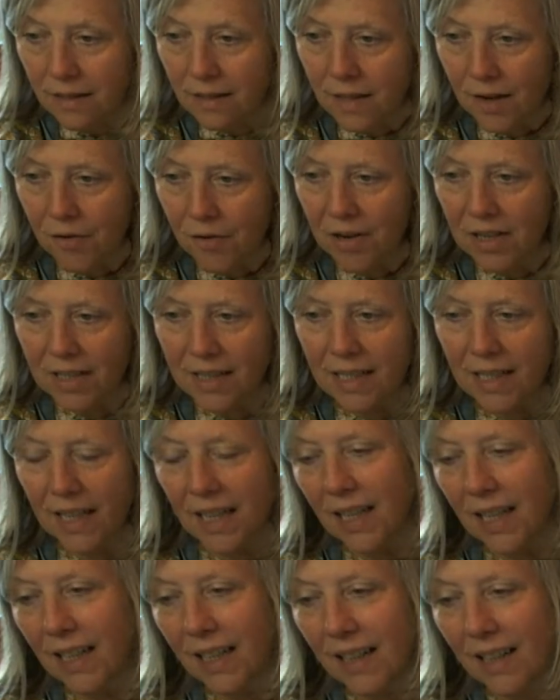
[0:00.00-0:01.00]

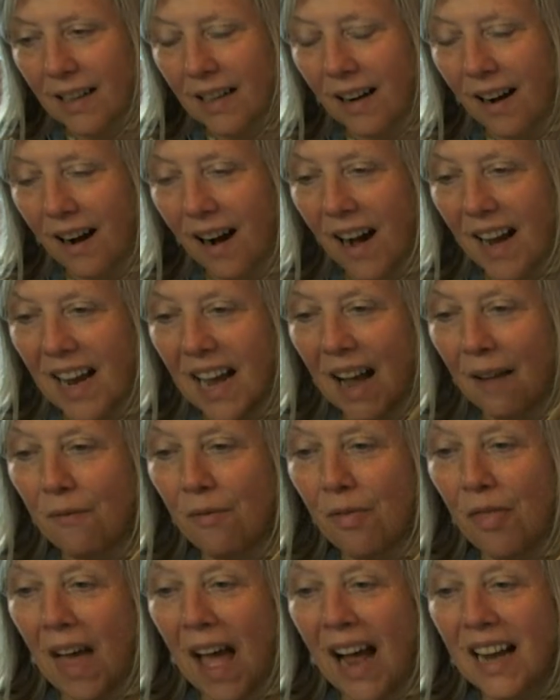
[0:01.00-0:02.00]
Seriously, I
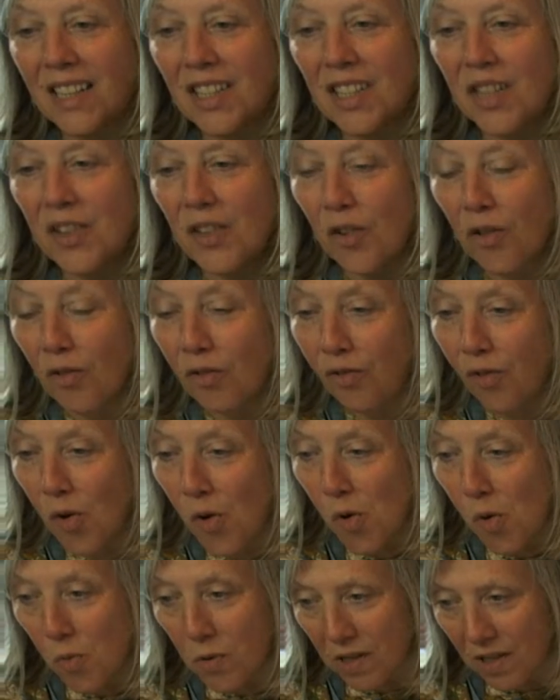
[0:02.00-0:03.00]
have that to look
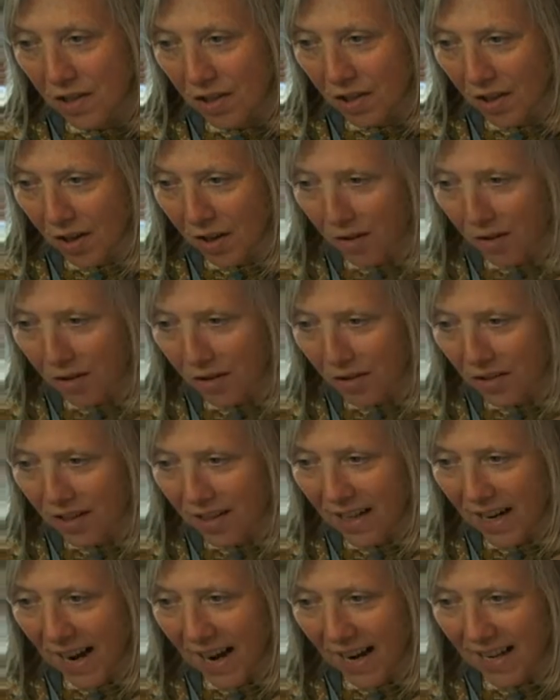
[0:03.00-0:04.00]
forward to.
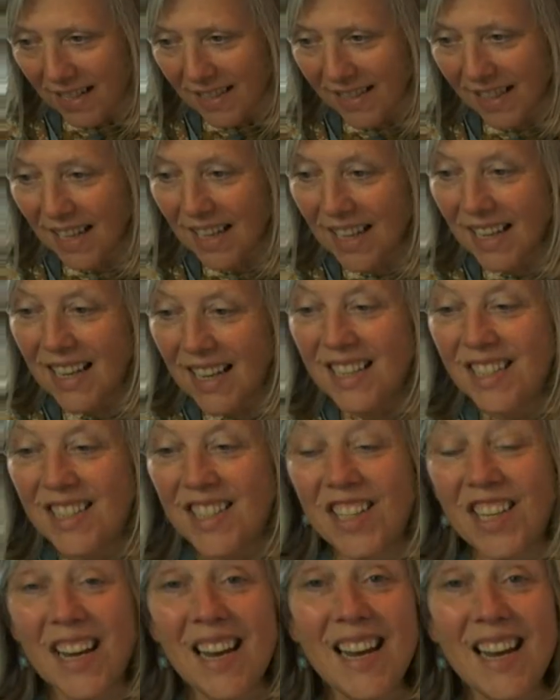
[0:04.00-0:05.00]
Yes.
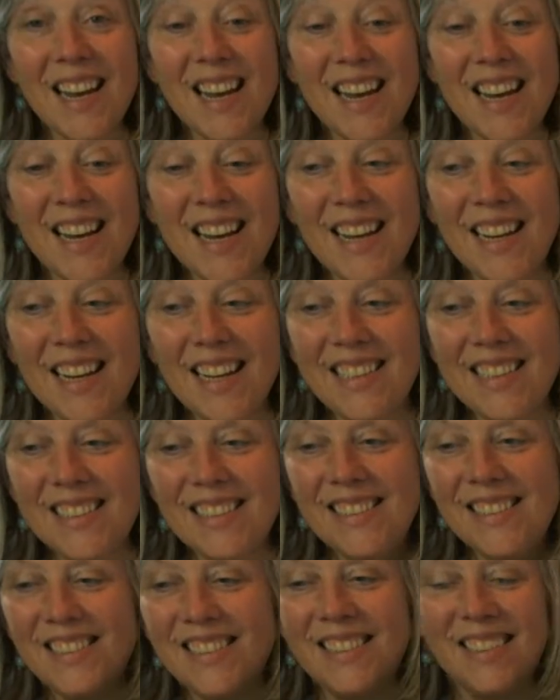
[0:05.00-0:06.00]

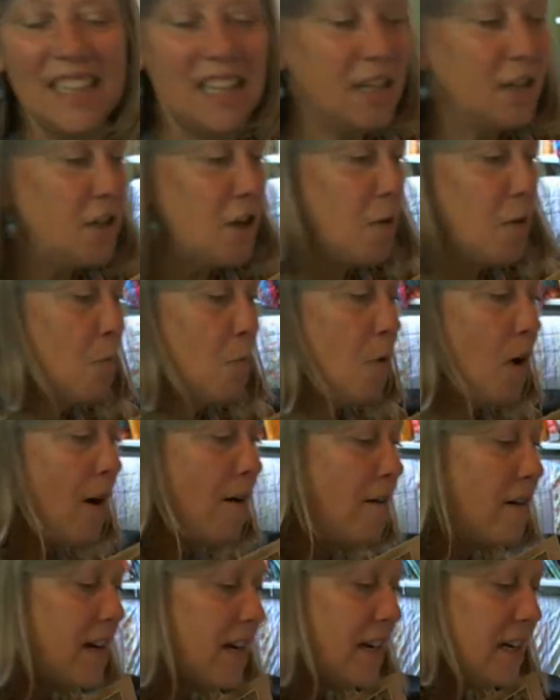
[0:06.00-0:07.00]
Jean, don't
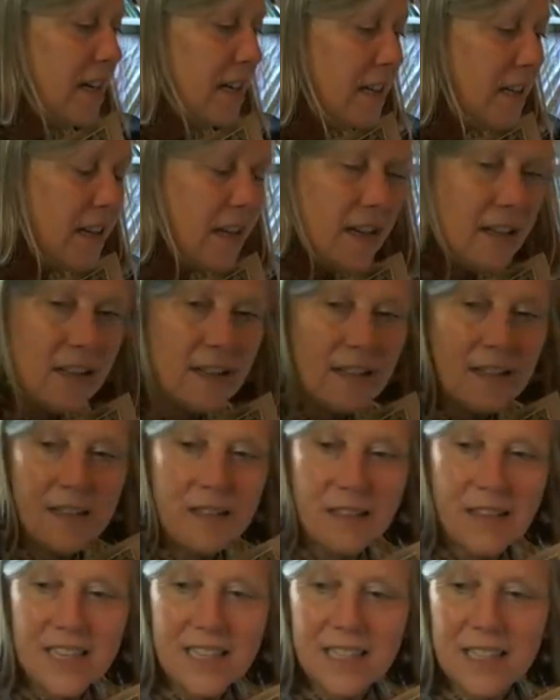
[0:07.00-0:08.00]
worry.
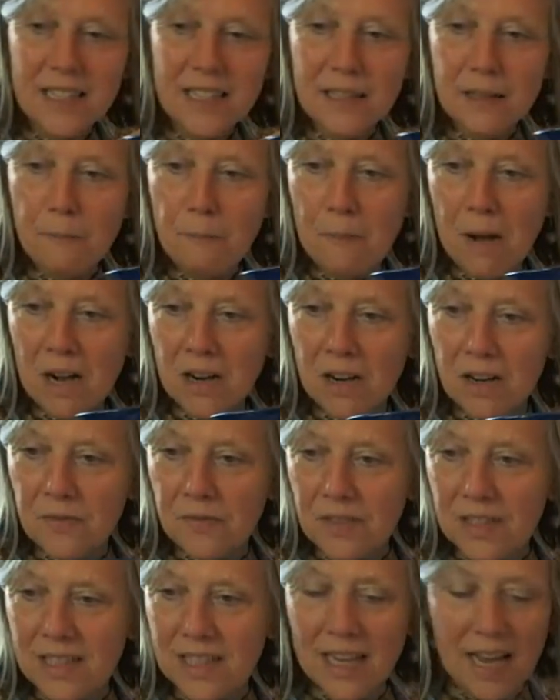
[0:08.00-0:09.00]
This is the mug
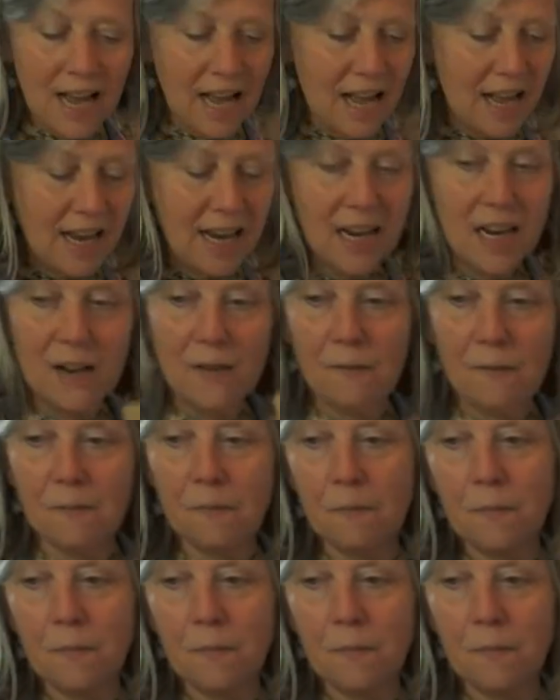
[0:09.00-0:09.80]
of the day.